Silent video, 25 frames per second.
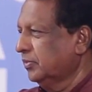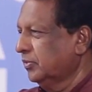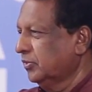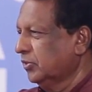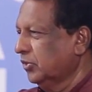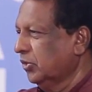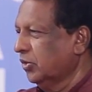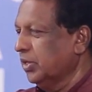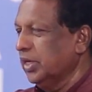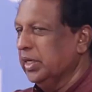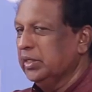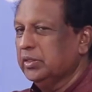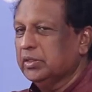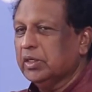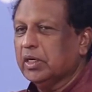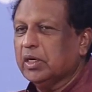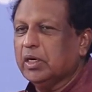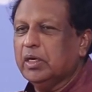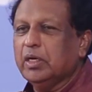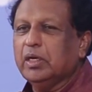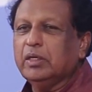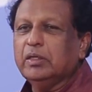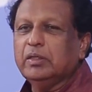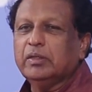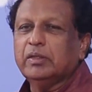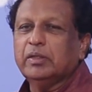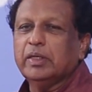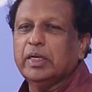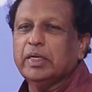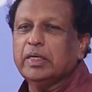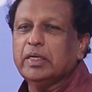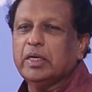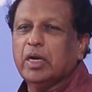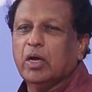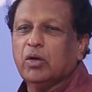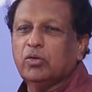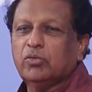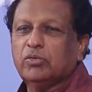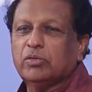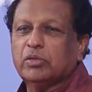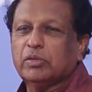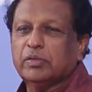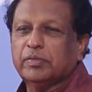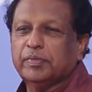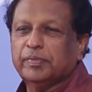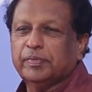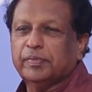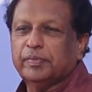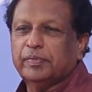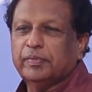Okay, is it clear? Any doubts?
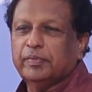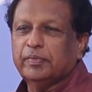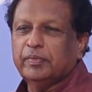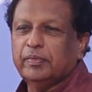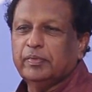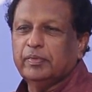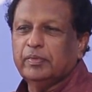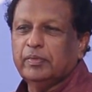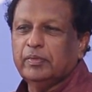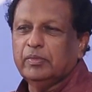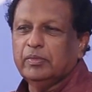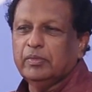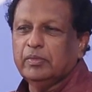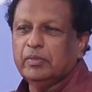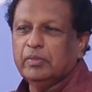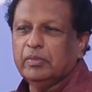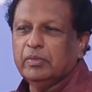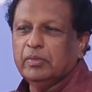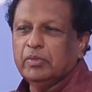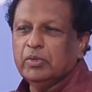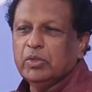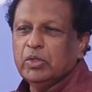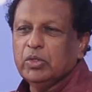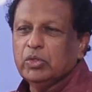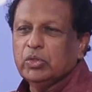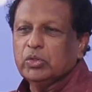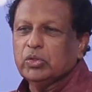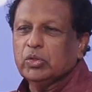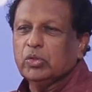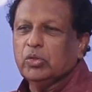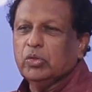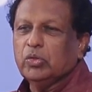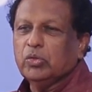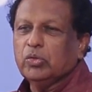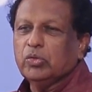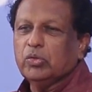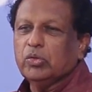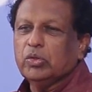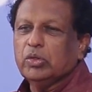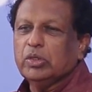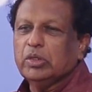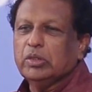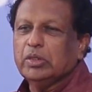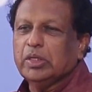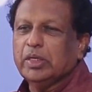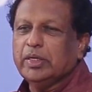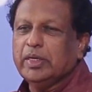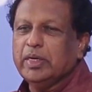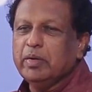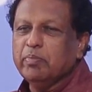So,
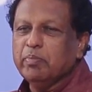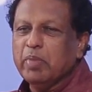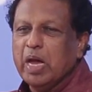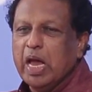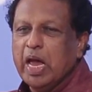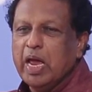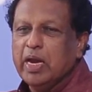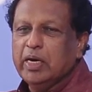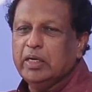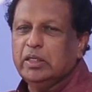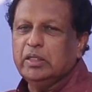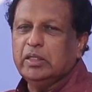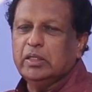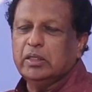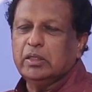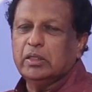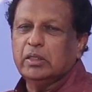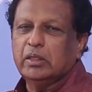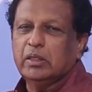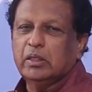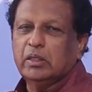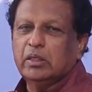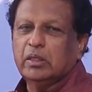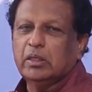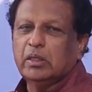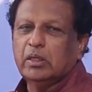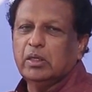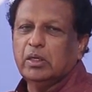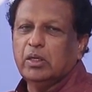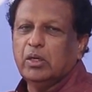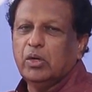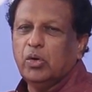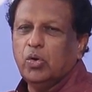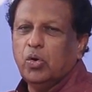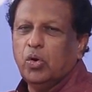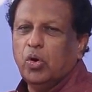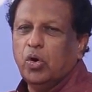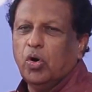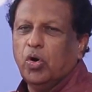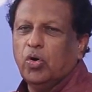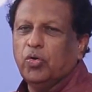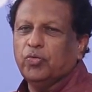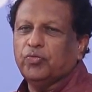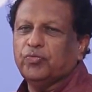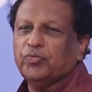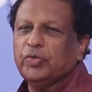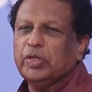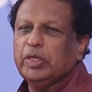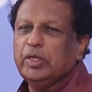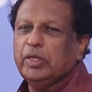the demand of
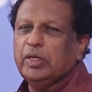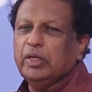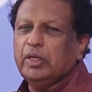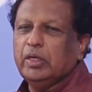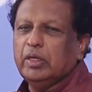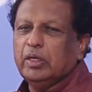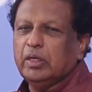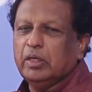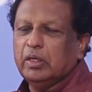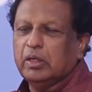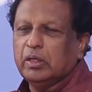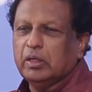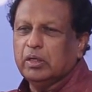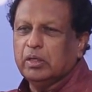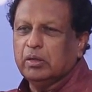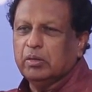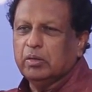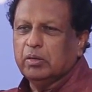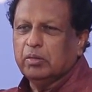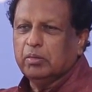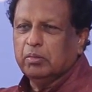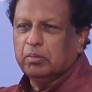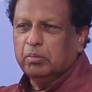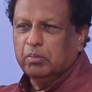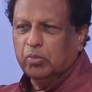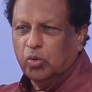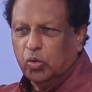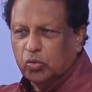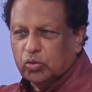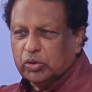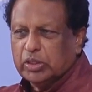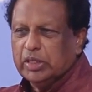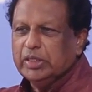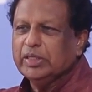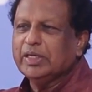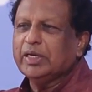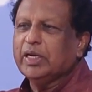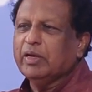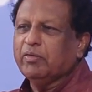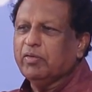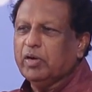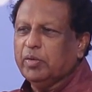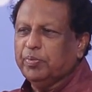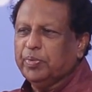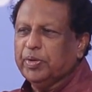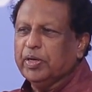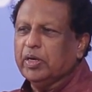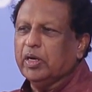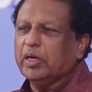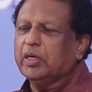the mostly the
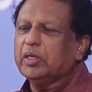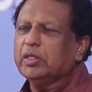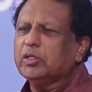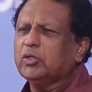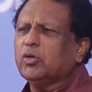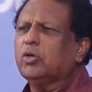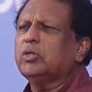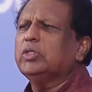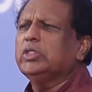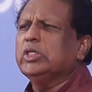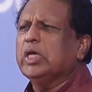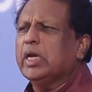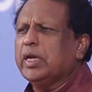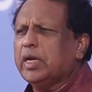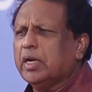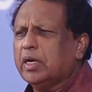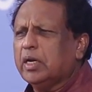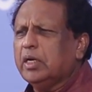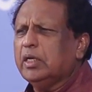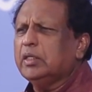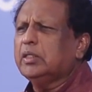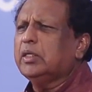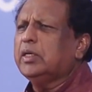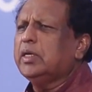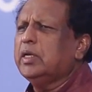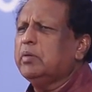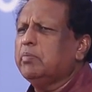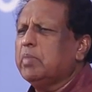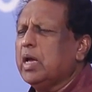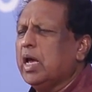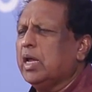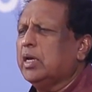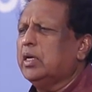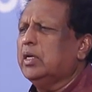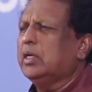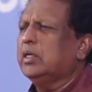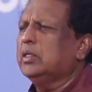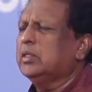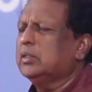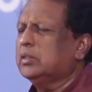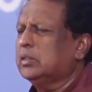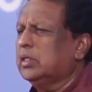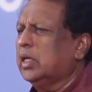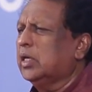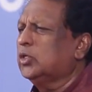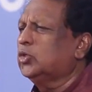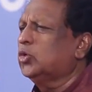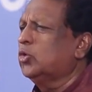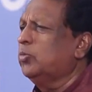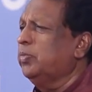developing countries or generally the demand is
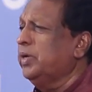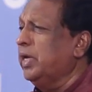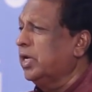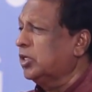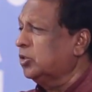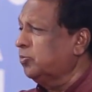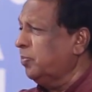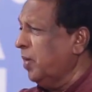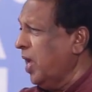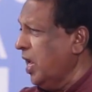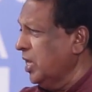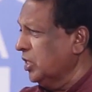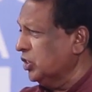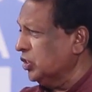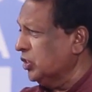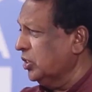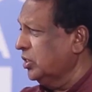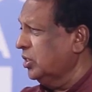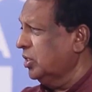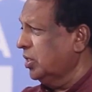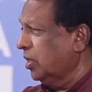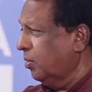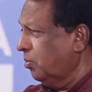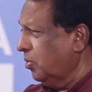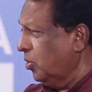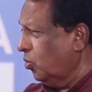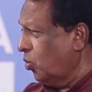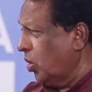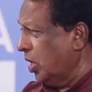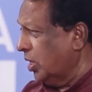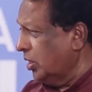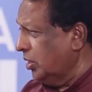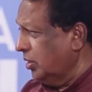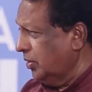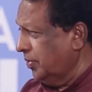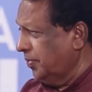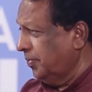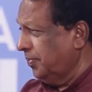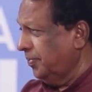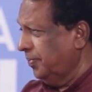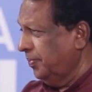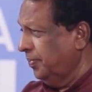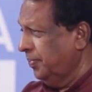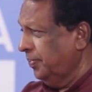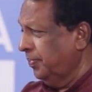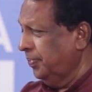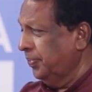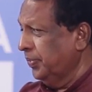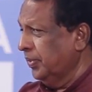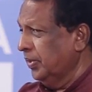there should be expansion, number one.
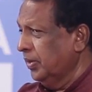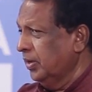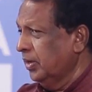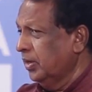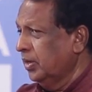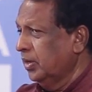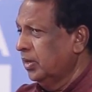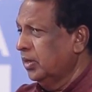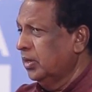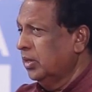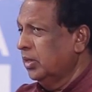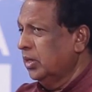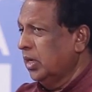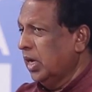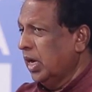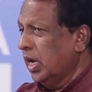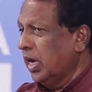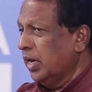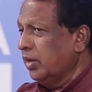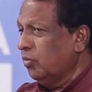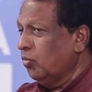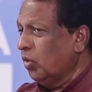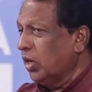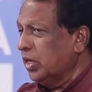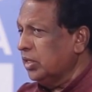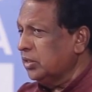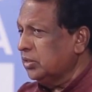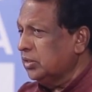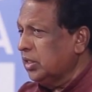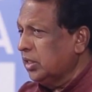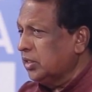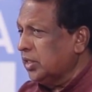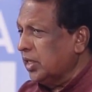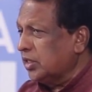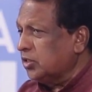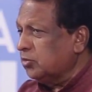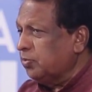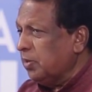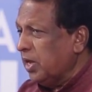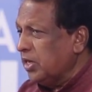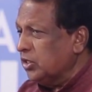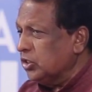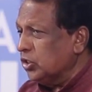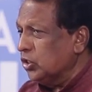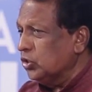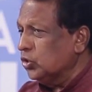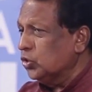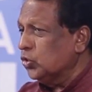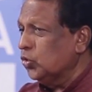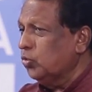And what is that
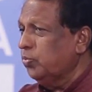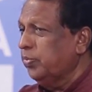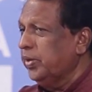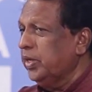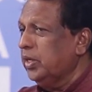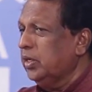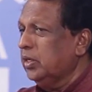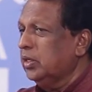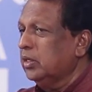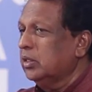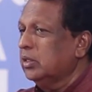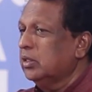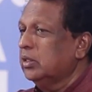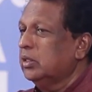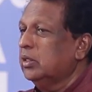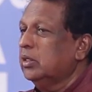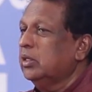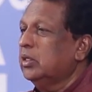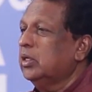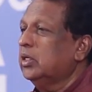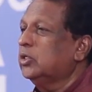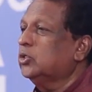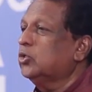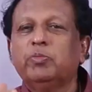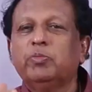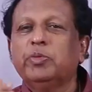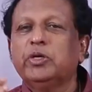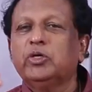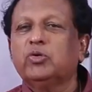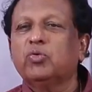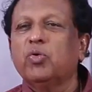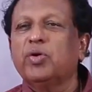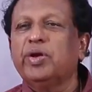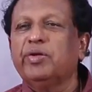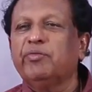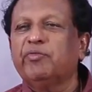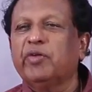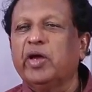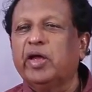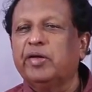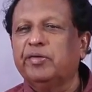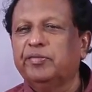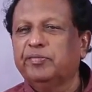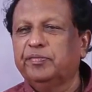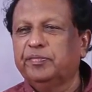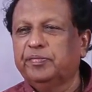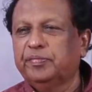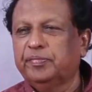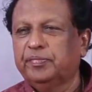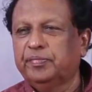expansion should be? It be 25.
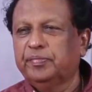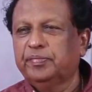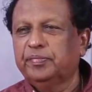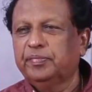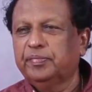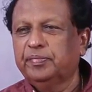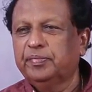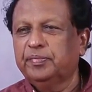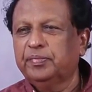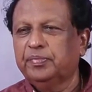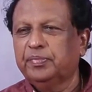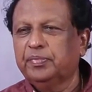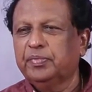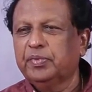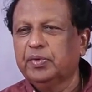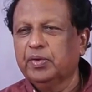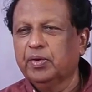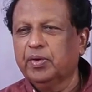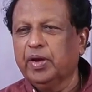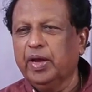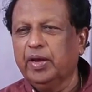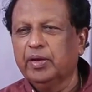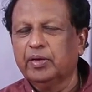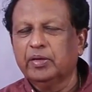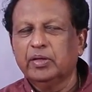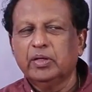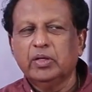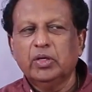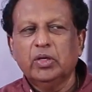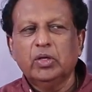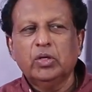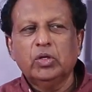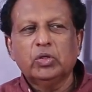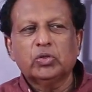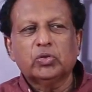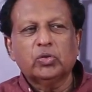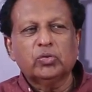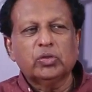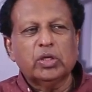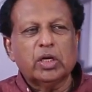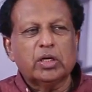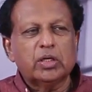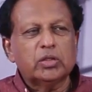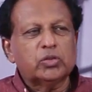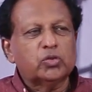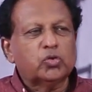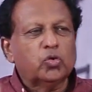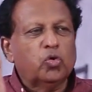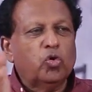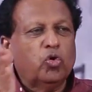Okay. So there
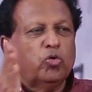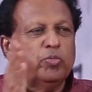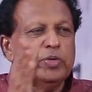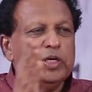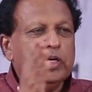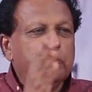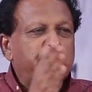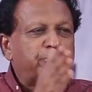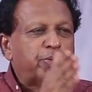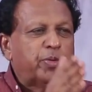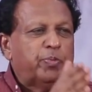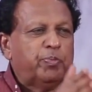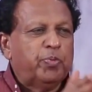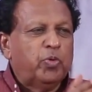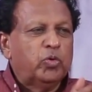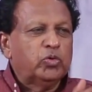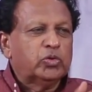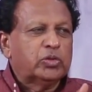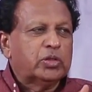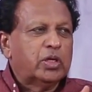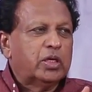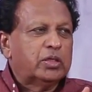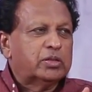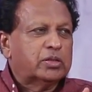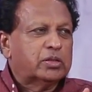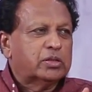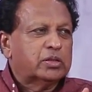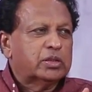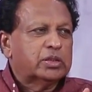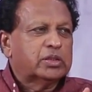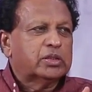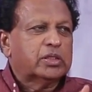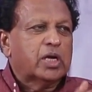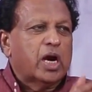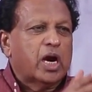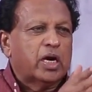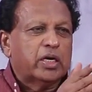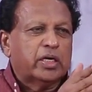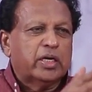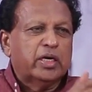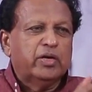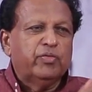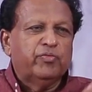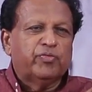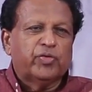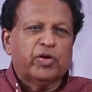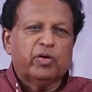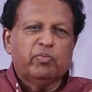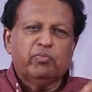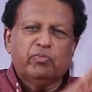are so many proposals
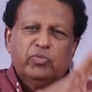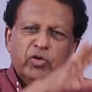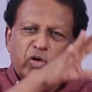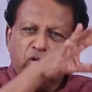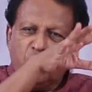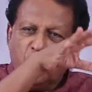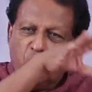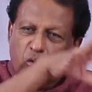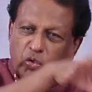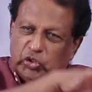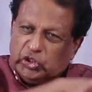starting from no